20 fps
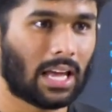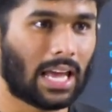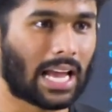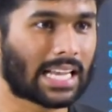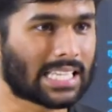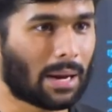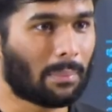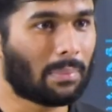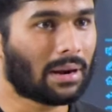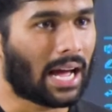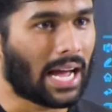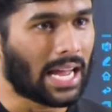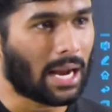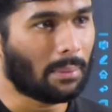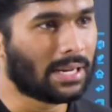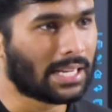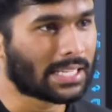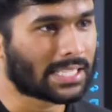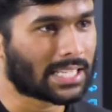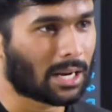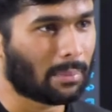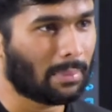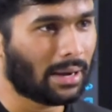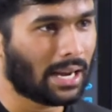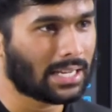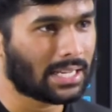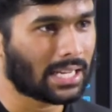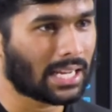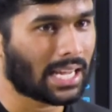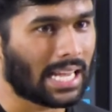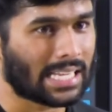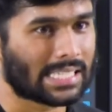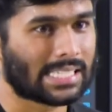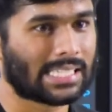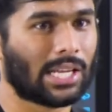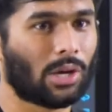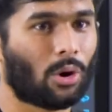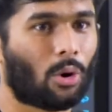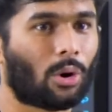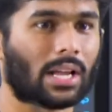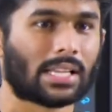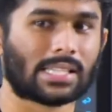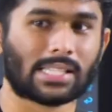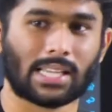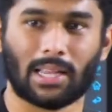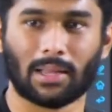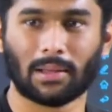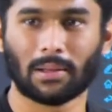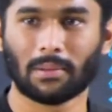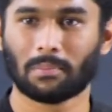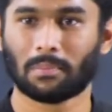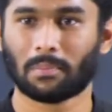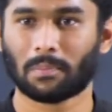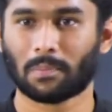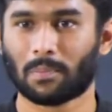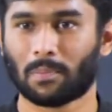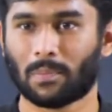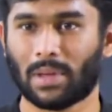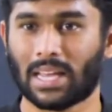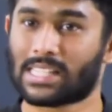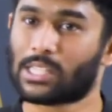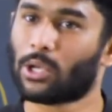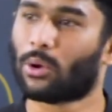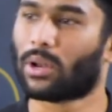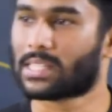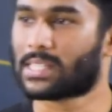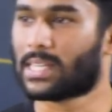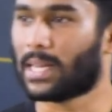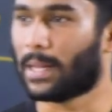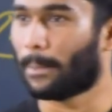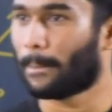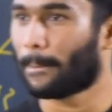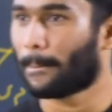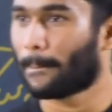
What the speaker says: Example, I am discriminating SC or SC, SC or ST.